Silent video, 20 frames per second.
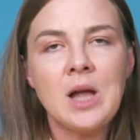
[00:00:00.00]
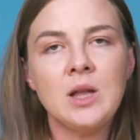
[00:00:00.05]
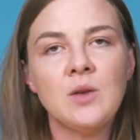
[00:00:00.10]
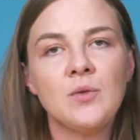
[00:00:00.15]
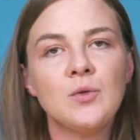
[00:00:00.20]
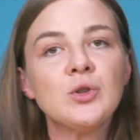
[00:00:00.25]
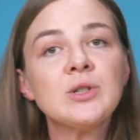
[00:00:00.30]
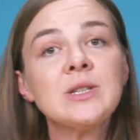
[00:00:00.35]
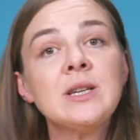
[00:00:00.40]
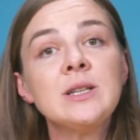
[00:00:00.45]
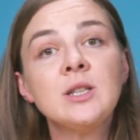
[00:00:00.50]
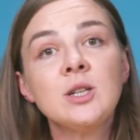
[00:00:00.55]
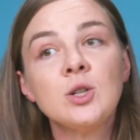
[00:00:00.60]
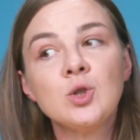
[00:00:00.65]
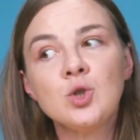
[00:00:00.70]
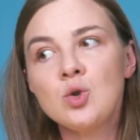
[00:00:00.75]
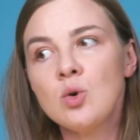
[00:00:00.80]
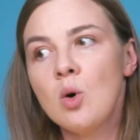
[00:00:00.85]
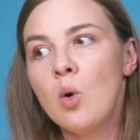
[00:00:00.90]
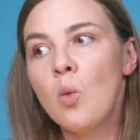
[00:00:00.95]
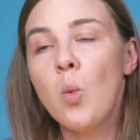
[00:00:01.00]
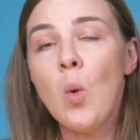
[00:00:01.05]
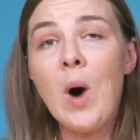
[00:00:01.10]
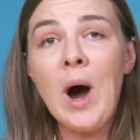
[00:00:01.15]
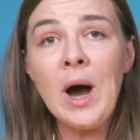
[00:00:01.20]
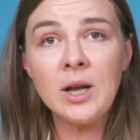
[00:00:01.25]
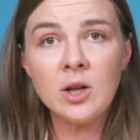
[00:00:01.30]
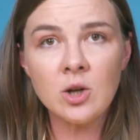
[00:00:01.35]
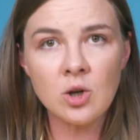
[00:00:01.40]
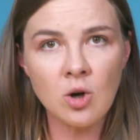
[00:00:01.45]
And if you're sending to a
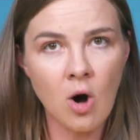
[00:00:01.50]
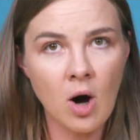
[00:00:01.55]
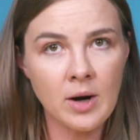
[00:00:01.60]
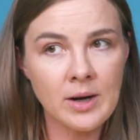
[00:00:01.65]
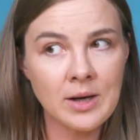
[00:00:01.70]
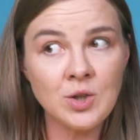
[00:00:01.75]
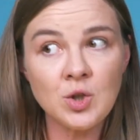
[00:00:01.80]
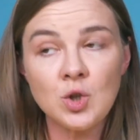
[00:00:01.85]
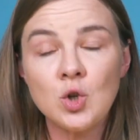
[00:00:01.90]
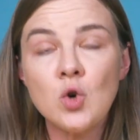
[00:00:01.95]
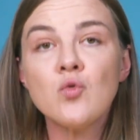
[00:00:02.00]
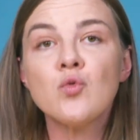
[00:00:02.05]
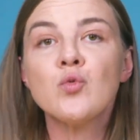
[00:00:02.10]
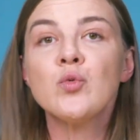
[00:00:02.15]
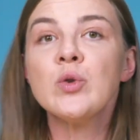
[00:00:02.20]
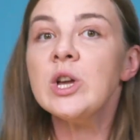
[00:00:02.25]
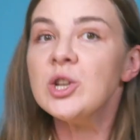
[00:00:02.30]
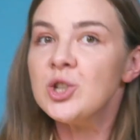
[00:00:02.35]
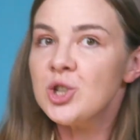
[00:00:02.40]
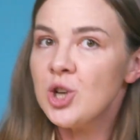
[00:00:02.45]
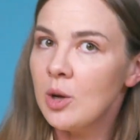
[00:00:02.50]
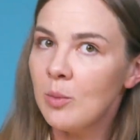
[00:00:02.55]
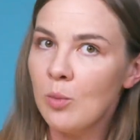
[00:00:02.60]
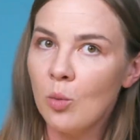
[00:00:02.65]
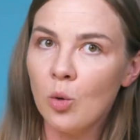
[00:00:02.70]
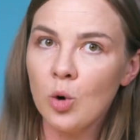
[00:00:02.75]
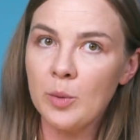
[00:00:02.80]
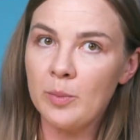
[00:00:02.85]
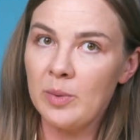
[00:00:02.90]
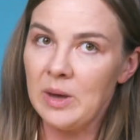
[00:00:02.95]
wider audience, you're reaching
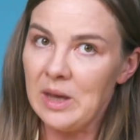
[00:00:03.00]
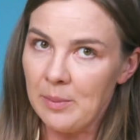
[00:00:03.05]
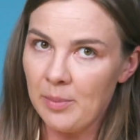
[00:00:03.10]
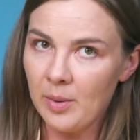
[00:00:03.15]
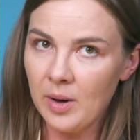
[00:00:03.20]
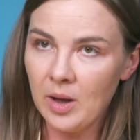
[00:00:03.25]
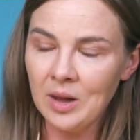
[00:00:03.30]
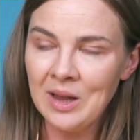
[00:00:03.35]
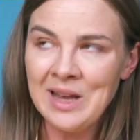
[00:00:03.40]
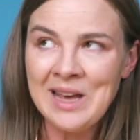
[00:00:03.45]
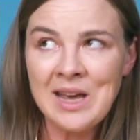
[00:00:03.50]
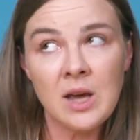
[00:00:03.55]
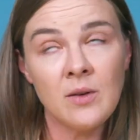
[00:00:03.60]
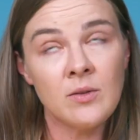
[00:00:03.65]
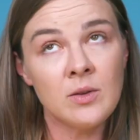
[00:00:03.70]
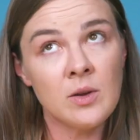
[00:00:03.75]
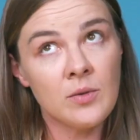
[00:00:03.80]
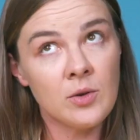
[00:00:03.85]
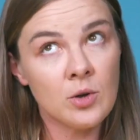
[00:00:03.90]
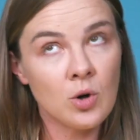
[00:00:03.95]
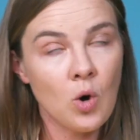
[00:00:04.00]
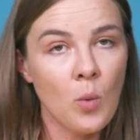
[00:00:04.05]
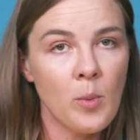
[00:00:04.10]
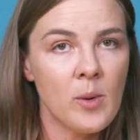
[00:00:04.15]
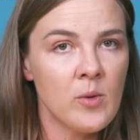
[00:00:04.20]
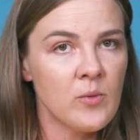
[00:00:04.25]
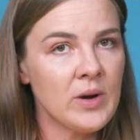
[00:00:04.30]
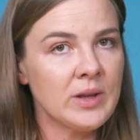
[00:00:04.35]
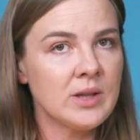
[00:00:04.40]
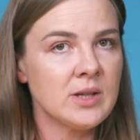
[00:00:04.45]
more people, even if your
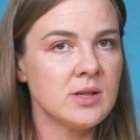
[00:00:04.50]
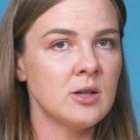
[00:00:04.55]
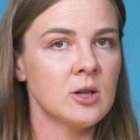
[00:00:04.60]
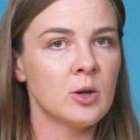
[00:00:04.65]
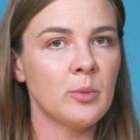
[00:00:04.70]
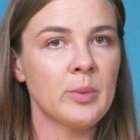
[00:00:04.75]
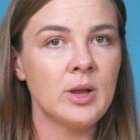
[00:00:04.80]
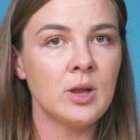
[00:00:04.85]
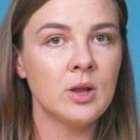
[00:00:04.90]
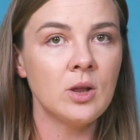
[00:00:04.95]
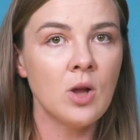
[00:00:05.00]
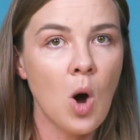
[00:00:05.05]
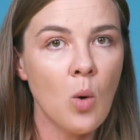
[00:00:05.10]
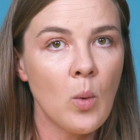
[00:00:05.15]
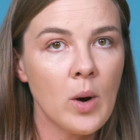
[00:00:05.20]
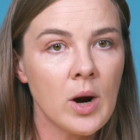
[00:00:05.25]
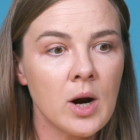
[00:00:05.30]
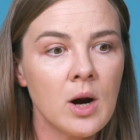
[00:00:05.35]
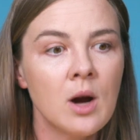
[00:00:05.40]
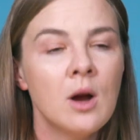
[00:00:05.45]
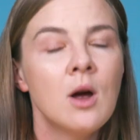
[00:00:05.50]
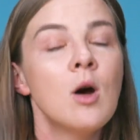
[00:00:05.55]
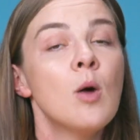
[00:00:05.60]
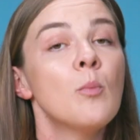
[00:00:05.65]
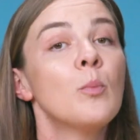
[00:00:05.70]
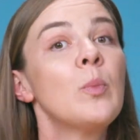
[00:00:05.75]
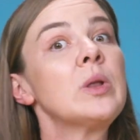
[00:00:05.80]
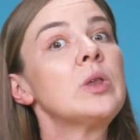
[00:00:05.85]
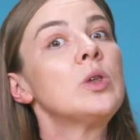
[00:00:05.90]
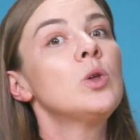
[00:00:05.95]
open rate is a little bit lower,
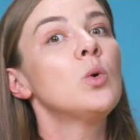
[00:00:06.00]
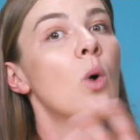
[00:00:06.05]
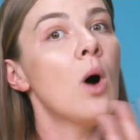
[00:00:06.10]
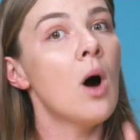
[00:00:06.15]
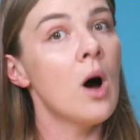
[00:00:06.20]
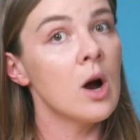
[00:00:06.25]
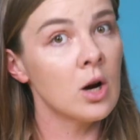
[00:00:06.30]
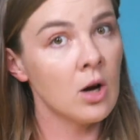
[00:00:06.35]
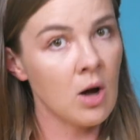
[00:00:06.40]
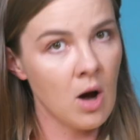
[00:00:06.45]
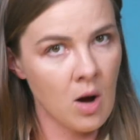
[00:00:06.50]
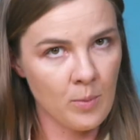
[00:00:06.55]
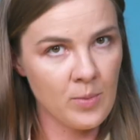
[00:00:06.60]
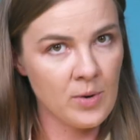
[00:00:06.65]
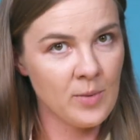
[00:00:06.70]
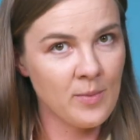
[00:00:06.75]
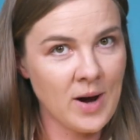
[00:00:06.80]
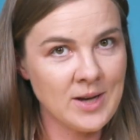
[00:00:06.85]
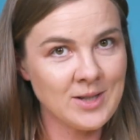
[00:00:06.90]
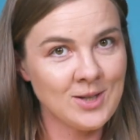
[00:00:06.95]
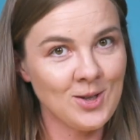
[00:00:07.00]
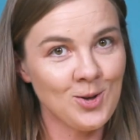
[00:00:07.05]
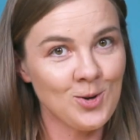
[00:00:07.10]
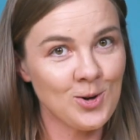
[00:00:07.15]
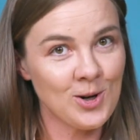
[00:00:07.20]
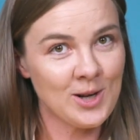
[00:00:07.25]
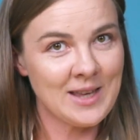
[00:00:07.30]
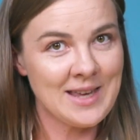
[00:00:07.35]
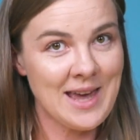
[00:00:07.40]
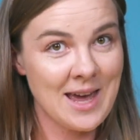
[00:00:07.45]
but you are compromising
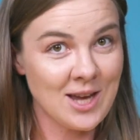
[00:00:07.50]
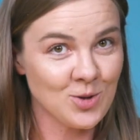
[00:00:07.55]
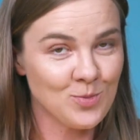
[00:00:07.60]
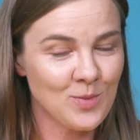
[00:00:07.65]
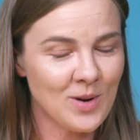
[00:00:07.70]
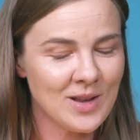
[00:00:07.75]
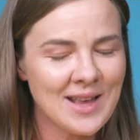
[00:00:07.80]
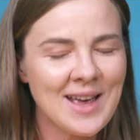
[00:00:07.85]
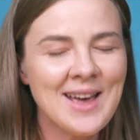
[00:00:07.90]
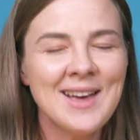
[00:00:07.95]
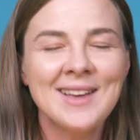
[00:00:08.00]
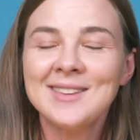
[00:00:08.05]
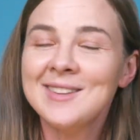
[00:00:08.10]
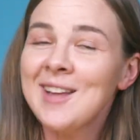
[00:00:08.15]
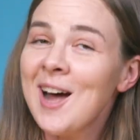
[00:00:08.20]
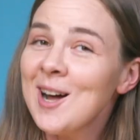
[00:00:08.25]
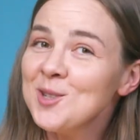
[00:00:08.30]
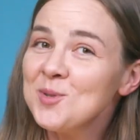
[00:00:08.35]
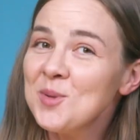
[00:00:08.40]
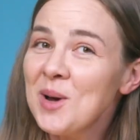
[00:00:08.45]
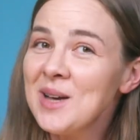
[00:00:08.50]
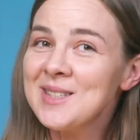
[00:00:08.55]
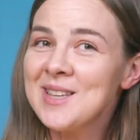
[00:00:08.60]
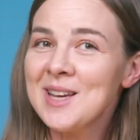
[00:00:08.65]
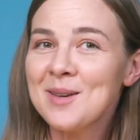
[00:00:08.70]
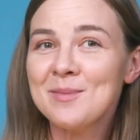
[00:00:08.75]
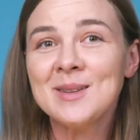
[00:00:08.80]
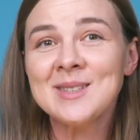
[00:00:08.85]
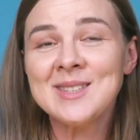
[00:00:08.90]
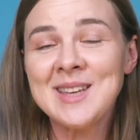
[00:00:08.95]
your engagement. That's why
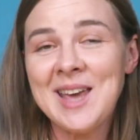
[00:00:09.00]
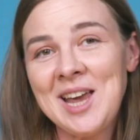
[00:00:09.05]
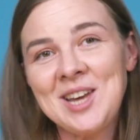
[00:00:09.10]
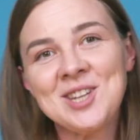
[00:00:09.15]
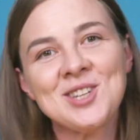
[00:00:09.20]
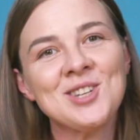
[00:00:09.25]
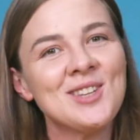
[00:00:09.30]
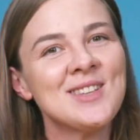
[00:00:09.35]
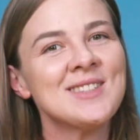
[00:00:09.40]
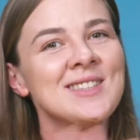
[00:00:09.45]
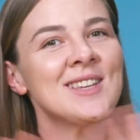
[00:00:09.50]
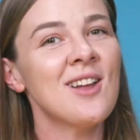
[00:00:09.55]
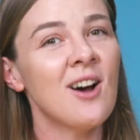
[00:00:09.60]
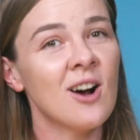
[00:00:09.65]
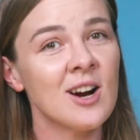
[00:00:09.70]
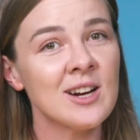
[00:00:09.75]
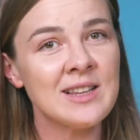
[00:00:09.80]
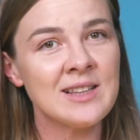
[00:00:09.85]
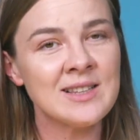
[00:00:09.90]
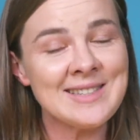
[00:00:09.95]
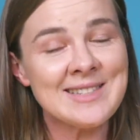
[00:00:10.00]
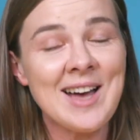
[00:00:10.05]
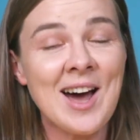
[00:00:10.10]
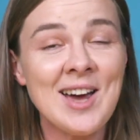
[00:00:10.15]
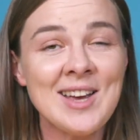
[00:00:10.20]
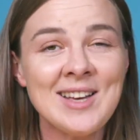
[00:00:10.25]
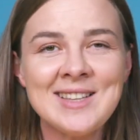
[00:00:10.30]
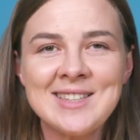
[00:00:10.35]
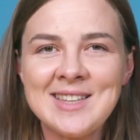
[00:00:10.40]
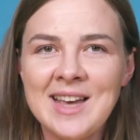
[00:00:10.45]
segmentation is an art and
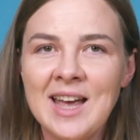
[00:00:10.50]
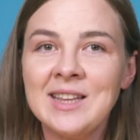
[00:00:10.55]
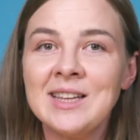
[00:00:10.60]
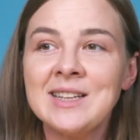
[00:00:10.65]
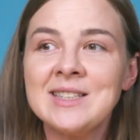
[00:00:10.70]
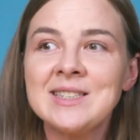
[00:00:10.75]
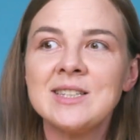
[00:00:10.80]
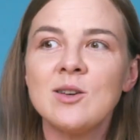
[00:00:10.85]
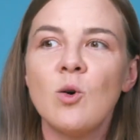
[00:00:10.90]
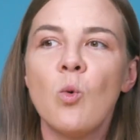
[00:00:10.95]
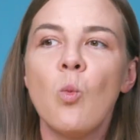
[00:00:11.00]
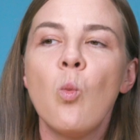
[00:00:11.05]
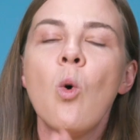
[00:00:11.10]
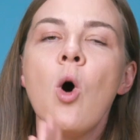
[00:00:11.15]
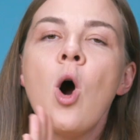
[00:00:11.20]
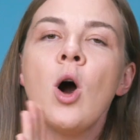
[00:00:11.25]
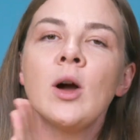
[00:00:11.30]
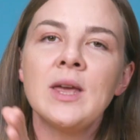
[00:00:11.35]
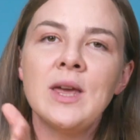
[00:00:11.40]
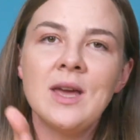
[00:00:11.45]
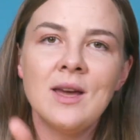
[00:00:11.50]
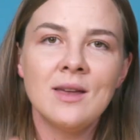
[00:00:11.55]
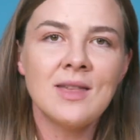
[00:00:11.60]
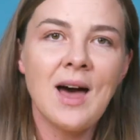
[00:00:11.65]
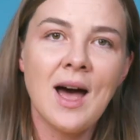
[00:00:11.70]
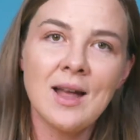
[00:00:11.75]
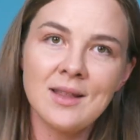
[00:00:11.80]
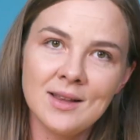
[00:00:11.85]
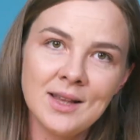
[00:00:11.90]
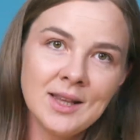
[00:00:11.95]
science, and it's walking
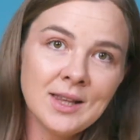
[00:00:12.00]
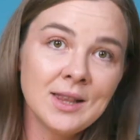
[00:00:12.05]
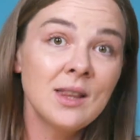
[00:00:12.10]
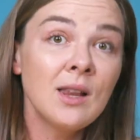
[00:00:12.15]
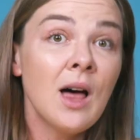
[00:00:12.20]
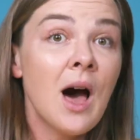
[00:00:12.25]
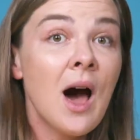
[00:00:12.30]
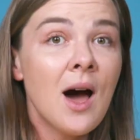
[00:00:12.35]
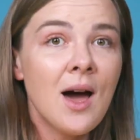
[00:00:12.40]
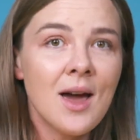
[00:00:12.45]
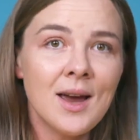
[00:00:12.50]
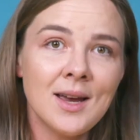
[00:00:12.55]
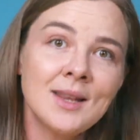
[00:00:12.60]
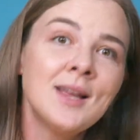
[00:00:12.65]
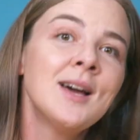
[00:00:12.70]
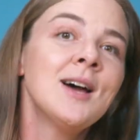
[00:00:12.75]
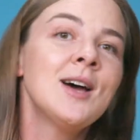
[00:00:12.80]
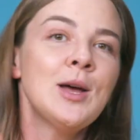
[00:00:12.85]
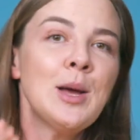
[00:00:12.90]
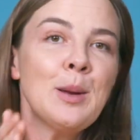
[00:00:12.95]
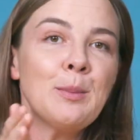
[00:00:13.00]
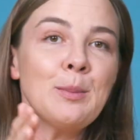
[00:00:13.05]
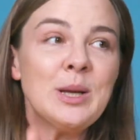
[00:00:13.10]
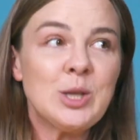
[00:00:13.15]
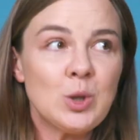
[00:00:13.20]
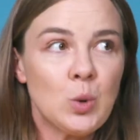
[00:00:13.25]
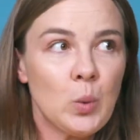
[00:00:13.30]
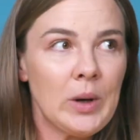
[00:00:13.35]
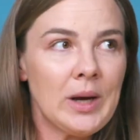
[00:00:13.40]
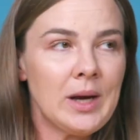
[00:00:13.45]
that line
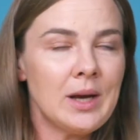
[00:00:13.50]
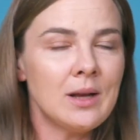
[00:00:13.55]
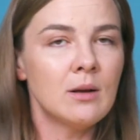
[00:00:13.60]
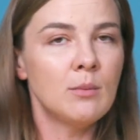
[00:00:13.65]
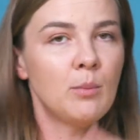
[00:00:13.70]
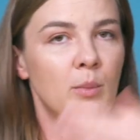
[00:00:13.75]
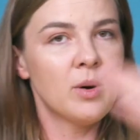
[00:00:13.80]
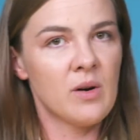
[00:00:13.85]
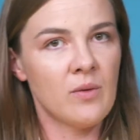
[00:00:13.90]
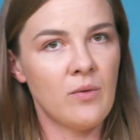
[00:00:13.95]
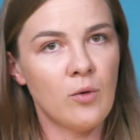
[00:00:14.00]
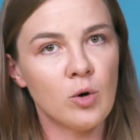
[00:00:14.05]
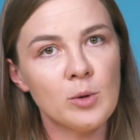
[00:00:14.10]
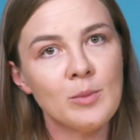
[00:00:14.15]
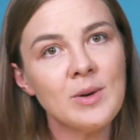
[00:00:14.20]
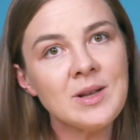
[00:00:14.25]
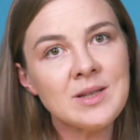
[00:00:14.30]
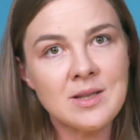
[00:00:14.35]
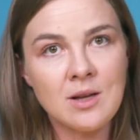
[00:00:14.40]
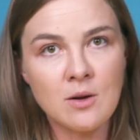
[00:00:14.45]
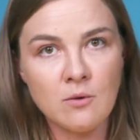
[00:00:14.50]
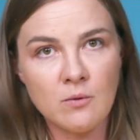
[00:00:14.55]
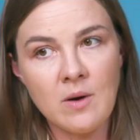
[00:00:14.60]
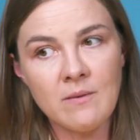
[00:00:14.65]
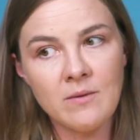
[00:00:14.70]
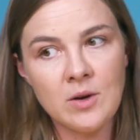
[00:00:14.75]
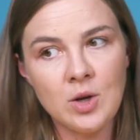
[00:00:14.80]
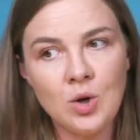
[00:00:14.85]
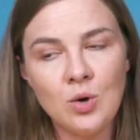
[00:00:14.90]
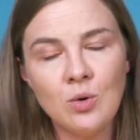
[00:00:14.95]
between performance and
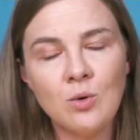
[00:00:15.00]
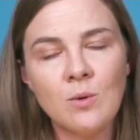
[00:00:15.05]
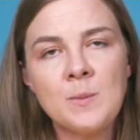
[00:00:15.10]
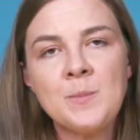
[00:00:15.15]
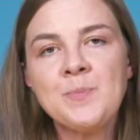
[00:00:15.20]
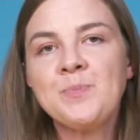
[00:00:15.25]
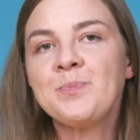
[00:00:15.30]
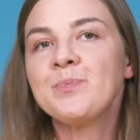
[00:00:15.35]
revenue